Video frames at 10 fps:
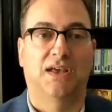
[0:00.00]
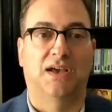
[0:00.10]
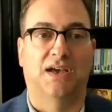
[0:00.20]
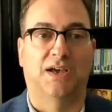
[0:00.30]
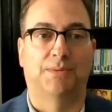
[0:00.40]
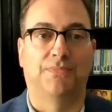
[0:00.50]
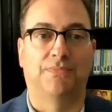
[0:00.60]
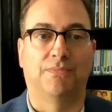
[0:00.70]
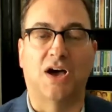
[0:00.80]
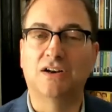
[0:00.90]

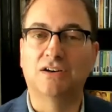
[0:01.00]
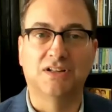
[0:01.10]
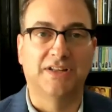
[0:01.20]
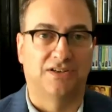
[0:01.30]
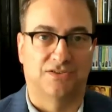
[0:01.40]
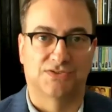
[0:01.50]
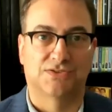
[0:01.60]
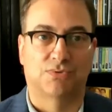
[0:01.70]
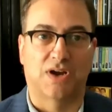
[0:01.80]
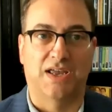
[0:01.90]
Modern
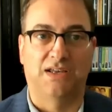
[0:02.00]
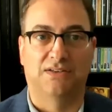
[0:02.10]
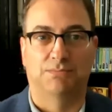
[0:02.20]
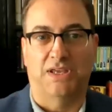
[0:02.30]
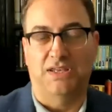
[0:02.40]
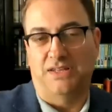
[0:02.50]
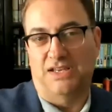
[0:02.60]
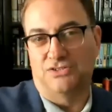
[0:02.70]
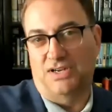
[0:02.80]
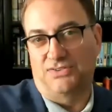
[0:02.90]
leaders, right? Making
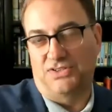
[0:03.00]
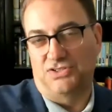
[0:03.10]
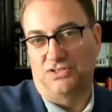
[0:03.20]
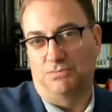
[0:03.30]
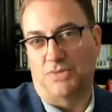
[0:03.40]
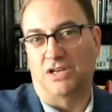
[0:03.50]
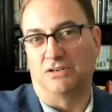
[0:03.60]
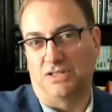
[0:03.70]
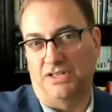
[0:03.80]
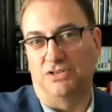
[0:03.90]
that transition to
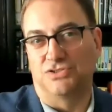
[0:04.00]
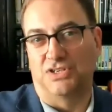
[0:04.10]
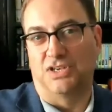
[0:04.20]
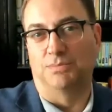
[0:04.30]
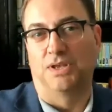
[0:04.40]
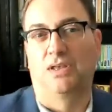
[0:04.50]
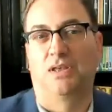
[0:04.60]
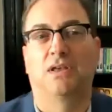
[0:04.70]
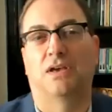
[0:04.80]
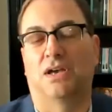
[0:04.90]
modern leadership,
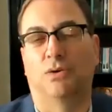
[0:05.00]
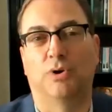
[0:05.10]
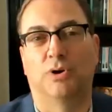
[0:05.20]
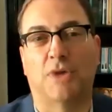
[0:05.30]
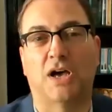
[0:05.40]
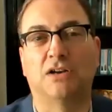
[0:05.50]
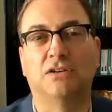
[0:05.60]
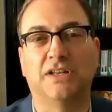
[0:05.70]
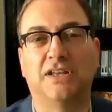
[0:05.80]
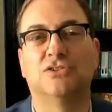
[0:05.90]
where
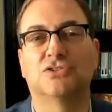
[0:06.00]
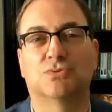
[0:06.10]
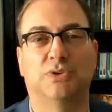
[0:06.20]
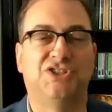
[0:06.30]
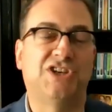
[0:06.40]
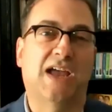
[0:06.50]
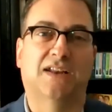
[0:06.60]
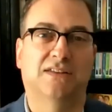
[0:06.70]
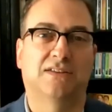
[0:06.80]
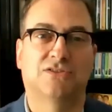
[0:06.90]
modern leaders
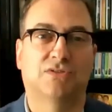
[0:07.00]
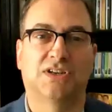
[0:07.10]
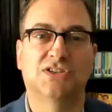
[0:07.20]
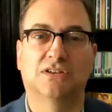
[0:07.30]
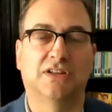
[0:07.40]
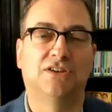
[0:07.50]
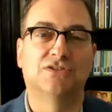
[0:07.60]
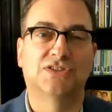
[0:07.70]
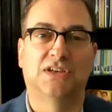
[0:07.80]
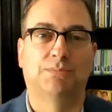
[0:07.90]
reject traditional
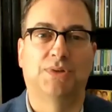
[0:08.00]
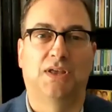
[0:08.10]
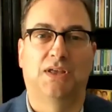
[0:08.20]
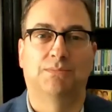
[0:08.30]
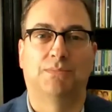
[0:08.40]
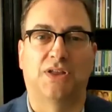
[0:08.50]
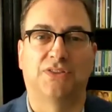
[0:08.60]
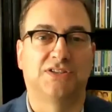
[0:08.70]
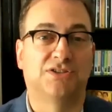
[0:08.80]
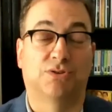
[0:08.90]
leadership,
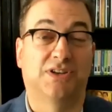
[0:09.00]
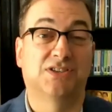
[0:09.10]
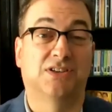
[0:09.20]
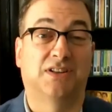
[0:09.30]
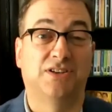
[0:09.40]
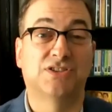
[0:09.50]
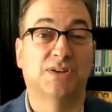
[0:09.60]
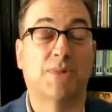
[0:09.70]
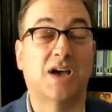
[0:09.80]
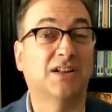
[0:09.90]
the traditional
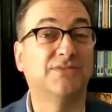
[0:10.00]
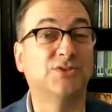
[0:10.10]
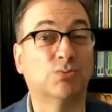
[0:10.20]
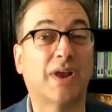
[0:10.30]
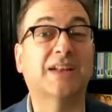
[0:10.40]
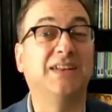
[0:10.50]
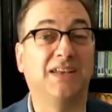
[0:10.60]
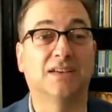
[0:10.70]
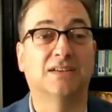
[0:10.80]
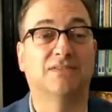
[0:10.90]
leadership model of
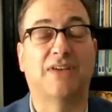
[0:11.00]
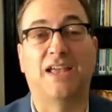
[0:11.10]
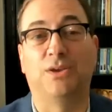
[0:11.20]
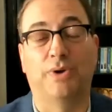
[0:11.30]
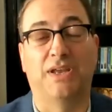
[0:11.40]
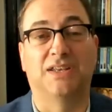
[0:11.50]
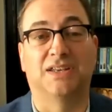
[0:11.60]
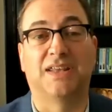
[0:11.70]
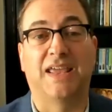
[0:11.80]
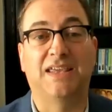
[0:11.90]
directing, evaluating,
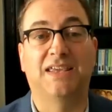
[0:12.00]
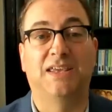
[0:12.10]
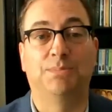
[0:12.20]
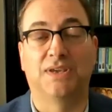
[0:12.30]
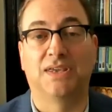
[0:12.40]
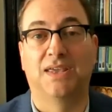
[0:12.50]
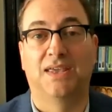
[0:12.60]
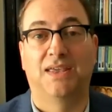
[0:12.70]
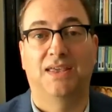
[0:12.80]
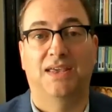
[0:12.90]
and gatekeeping.
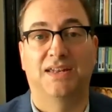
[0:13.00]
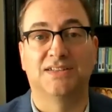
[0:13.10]
And